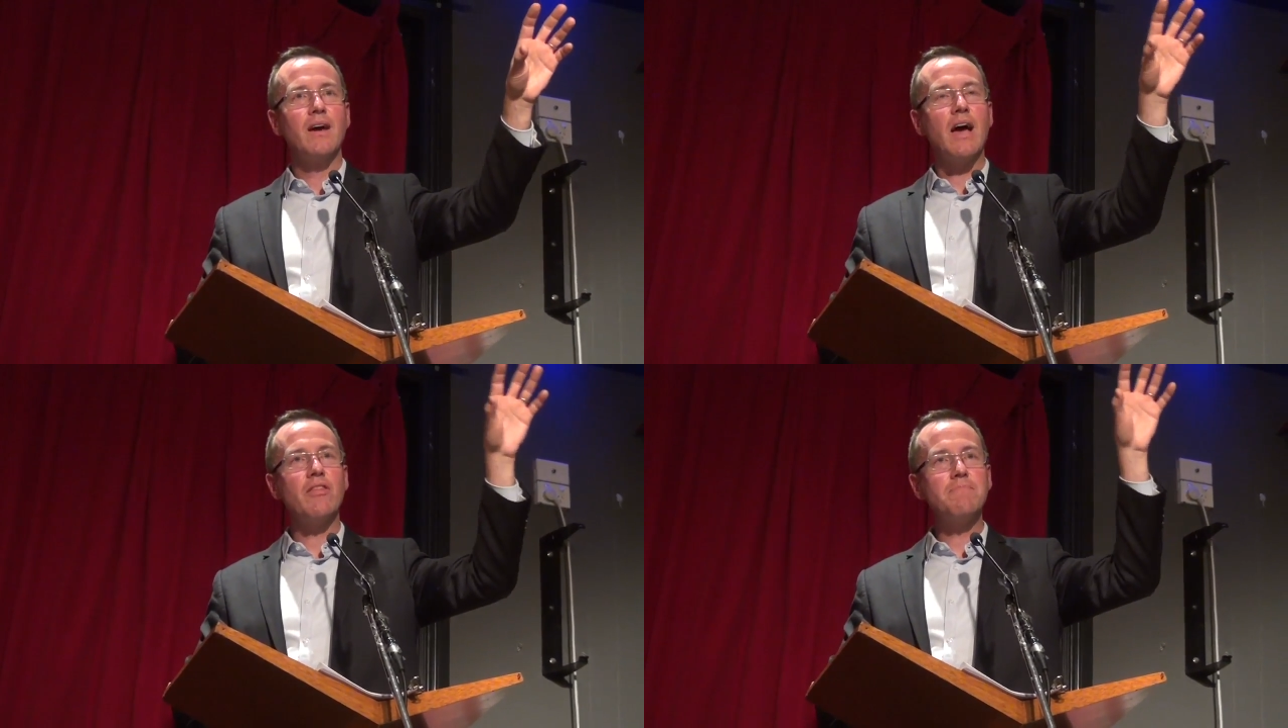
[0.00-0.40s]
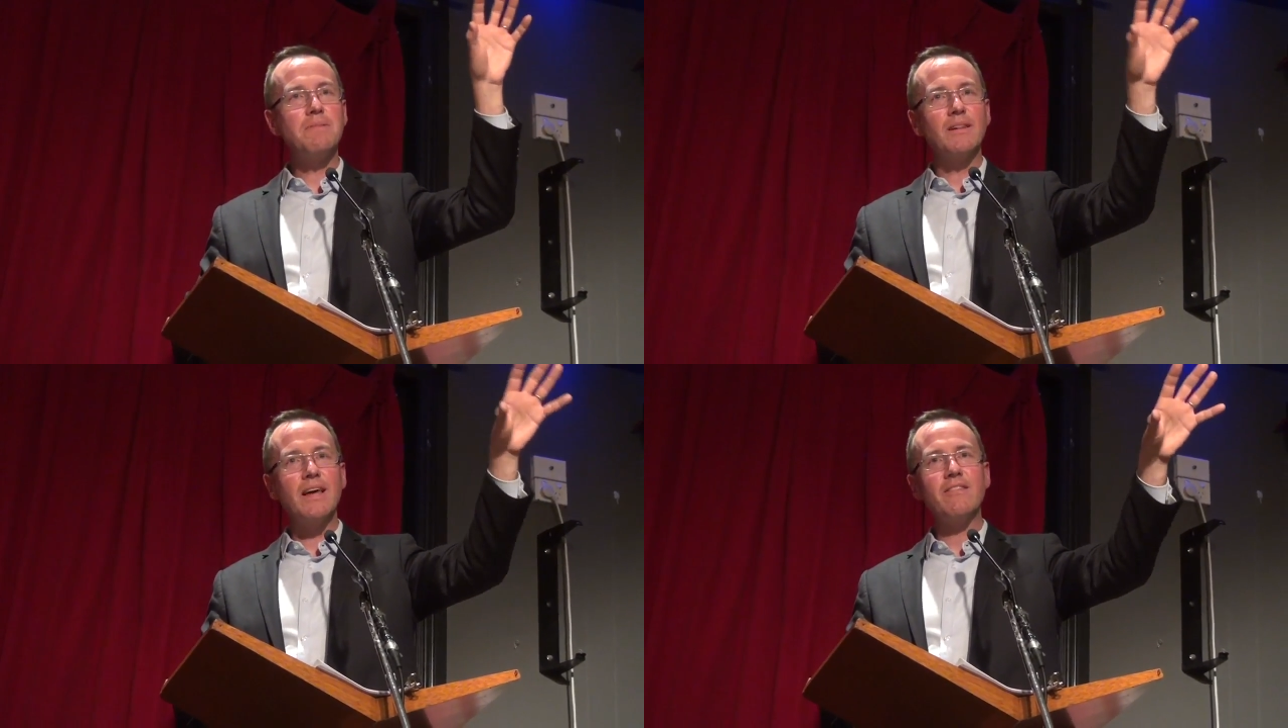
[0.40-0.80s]
And the
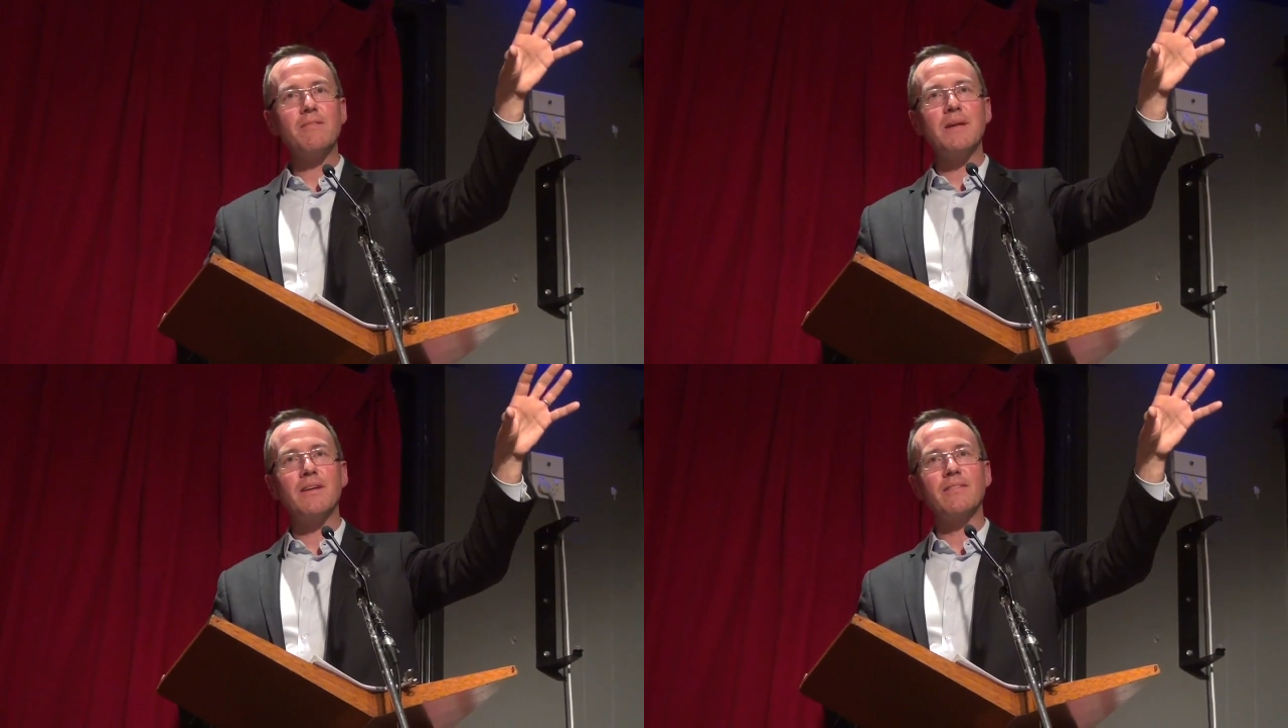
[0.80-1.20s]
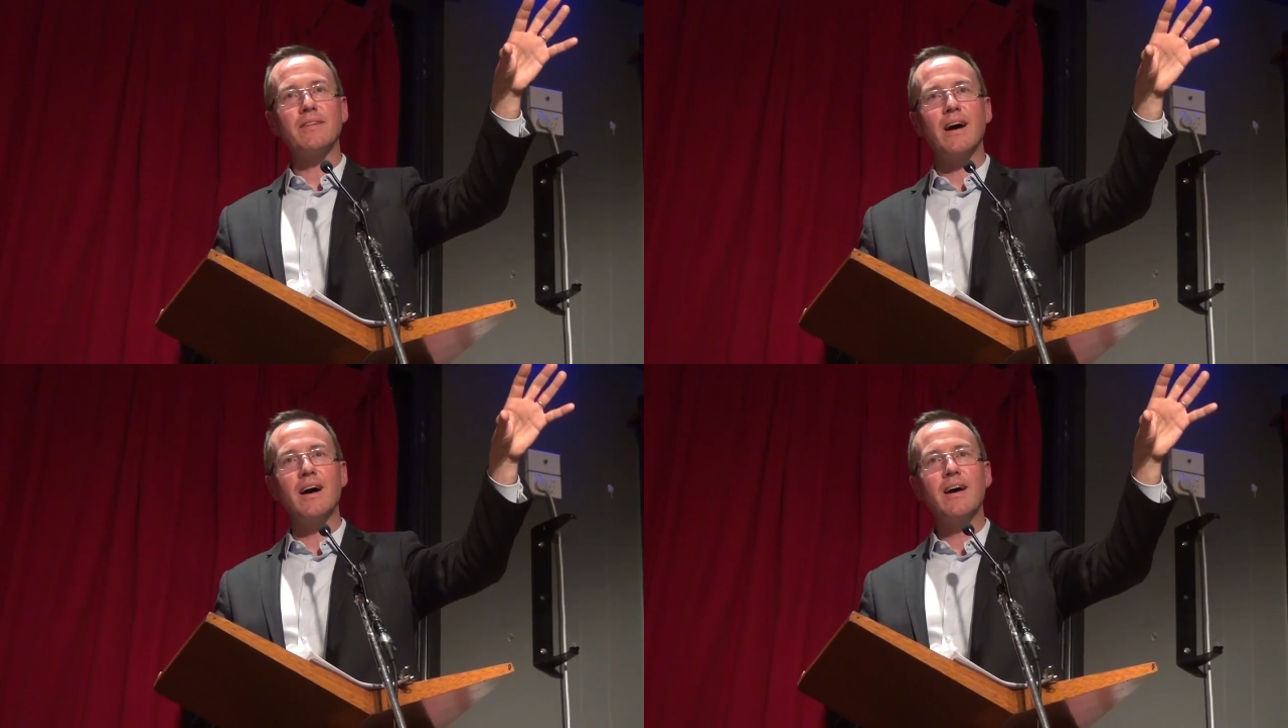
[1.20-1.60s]
Police
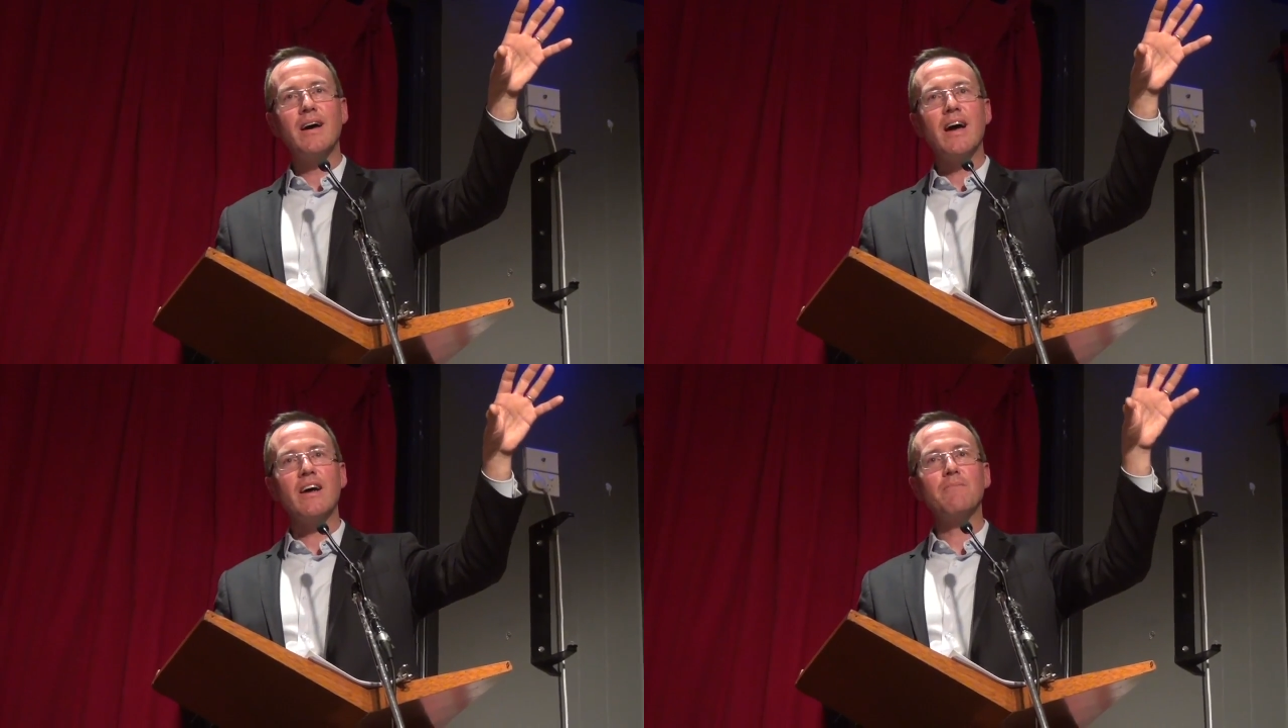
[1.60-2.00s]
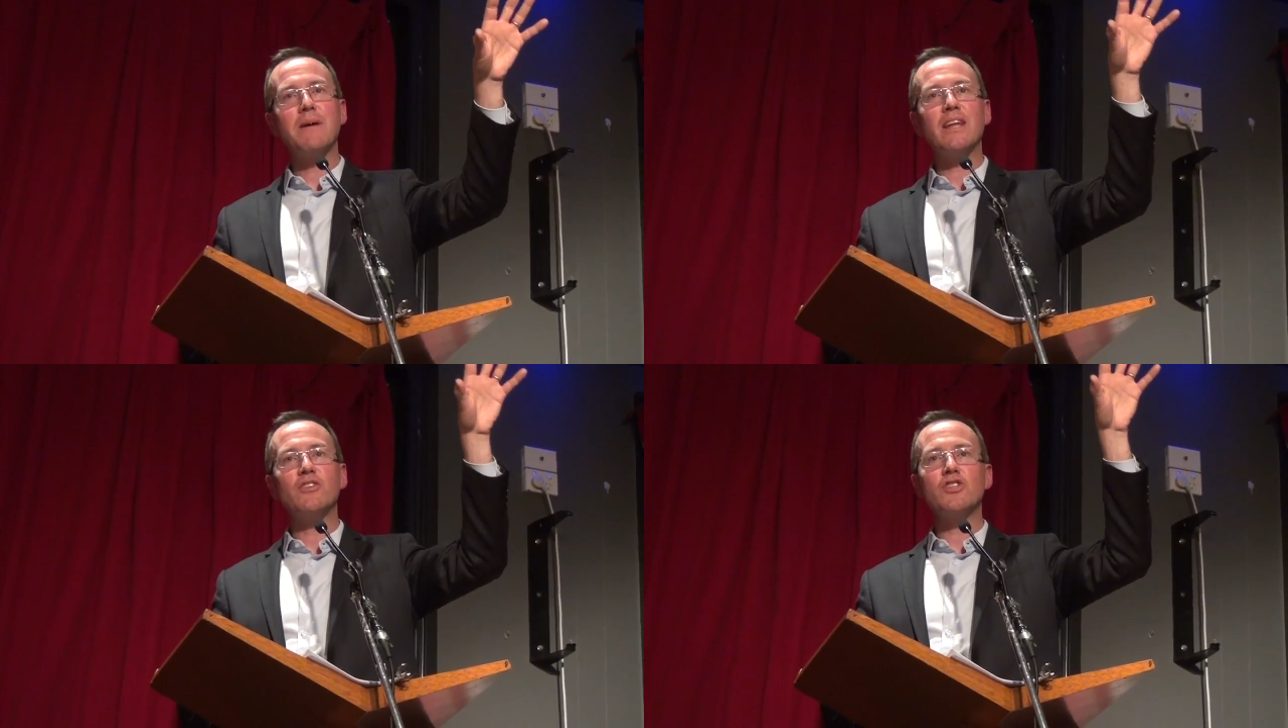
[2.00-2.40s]
Minister has
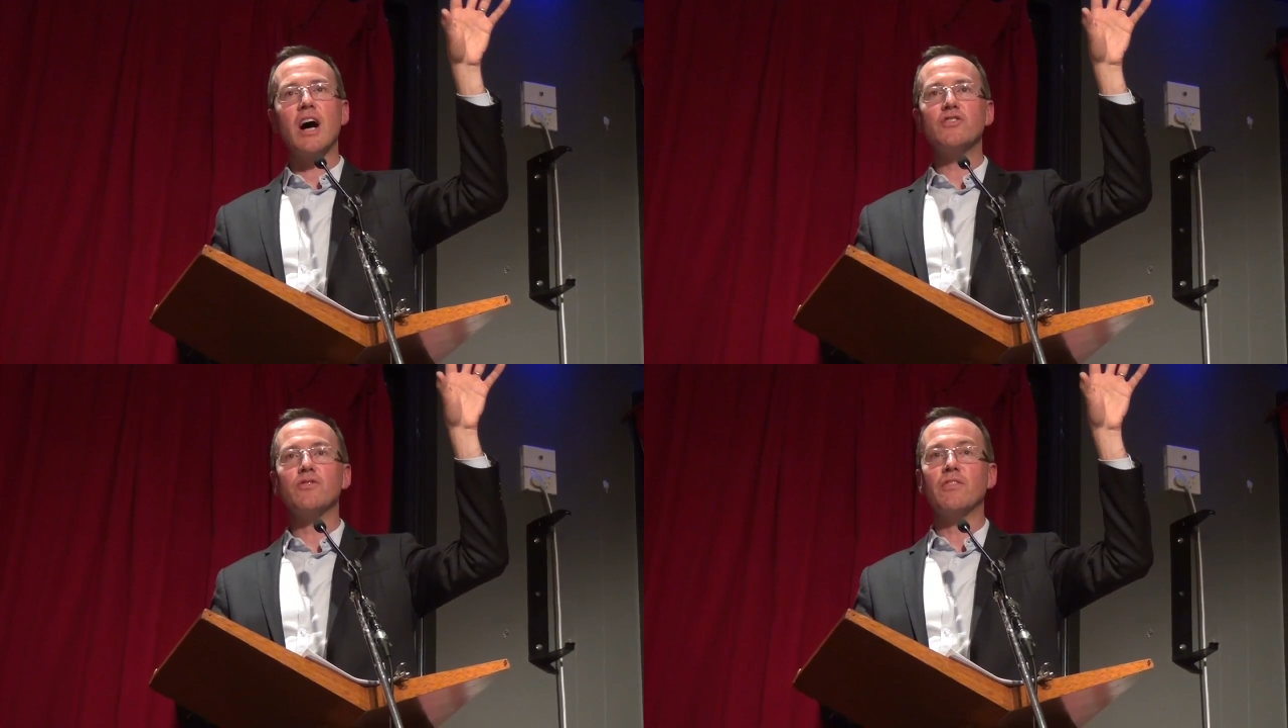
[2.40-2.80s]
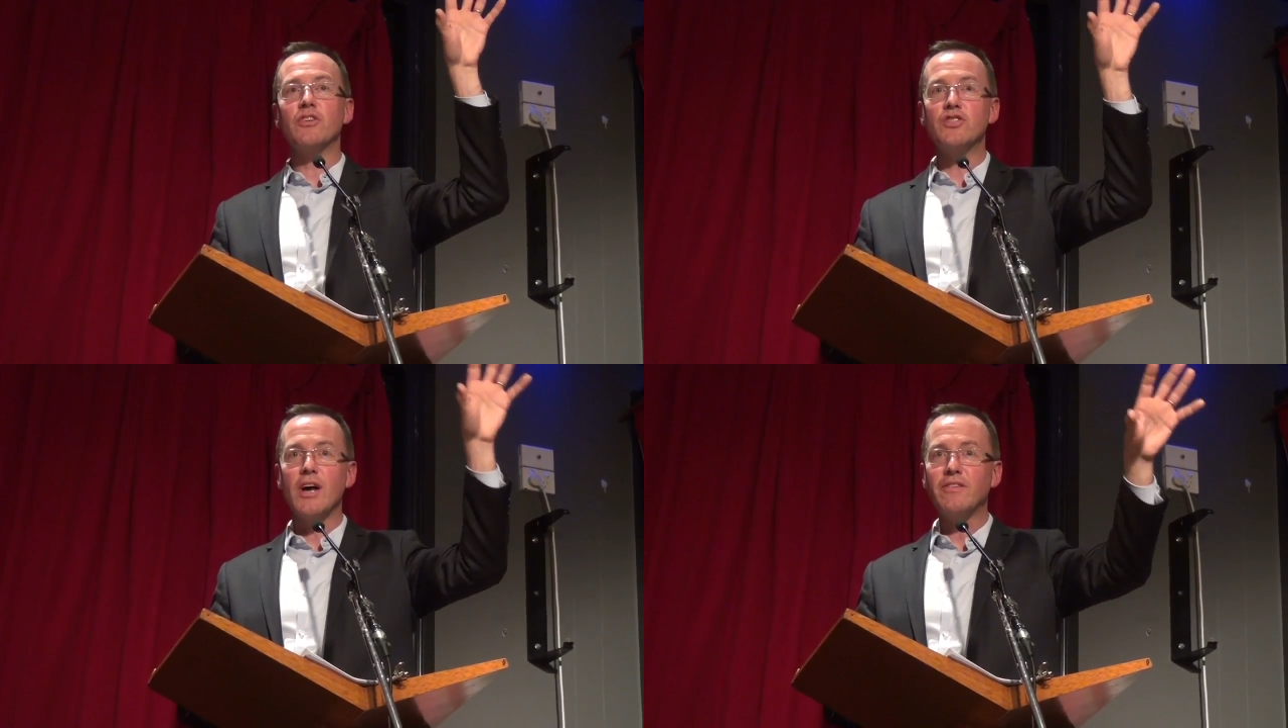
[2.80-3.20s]
been in charge of
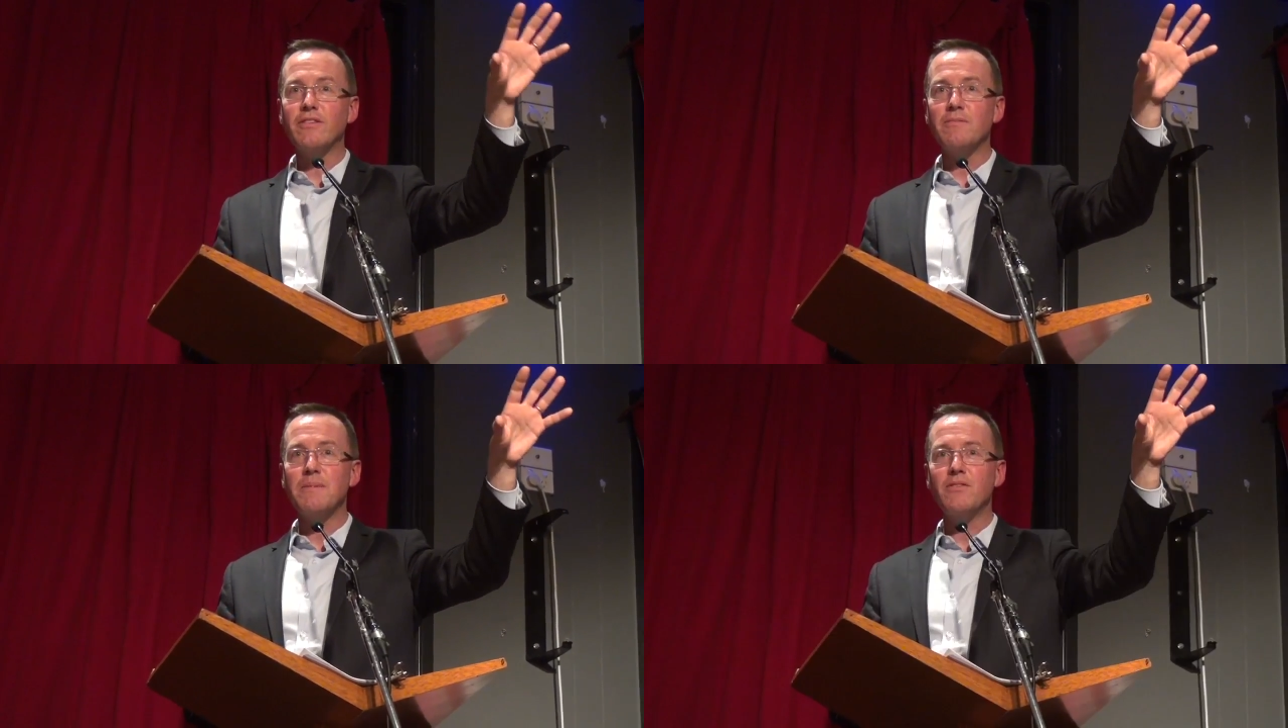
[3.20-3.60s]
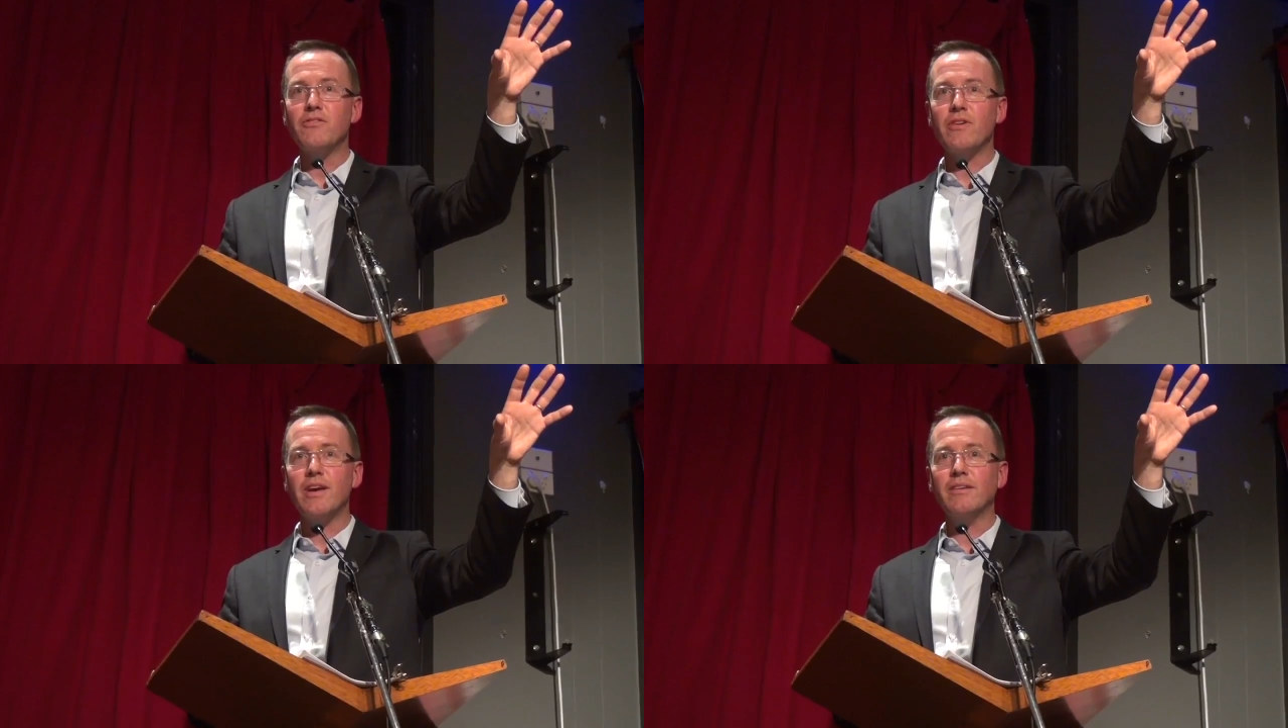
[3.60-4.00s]
the Justice
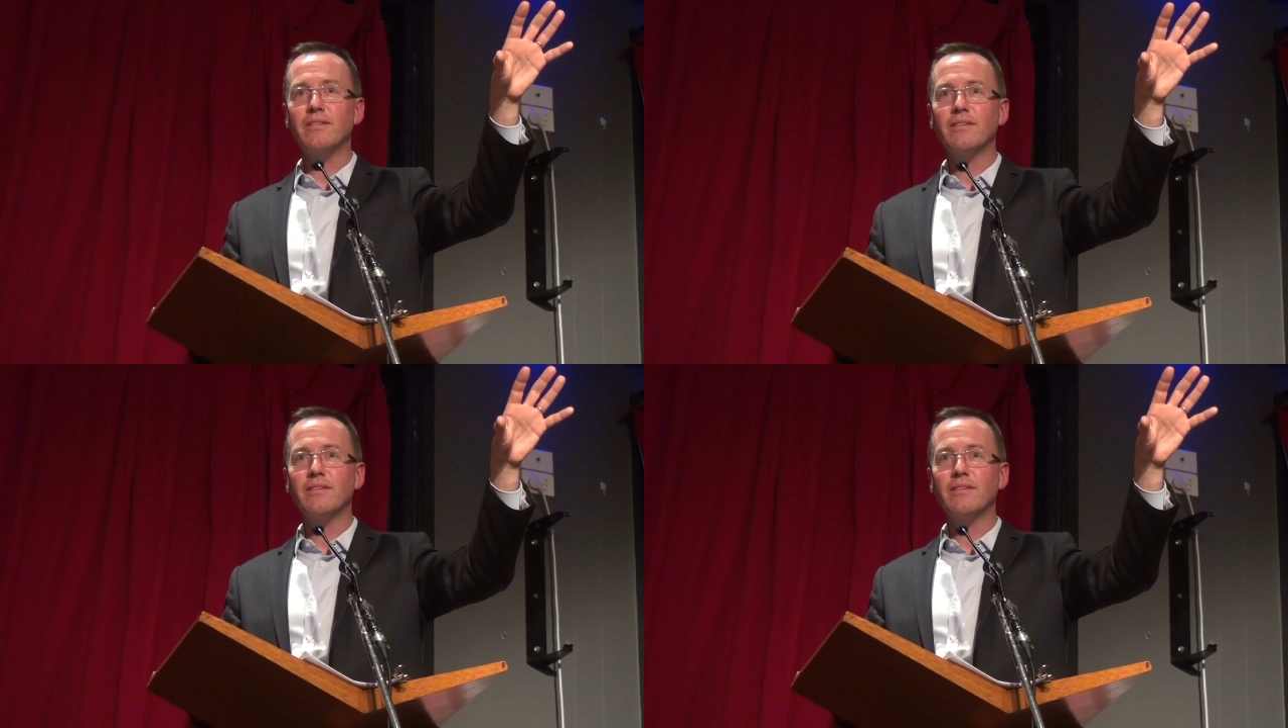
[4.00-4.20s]
Ministry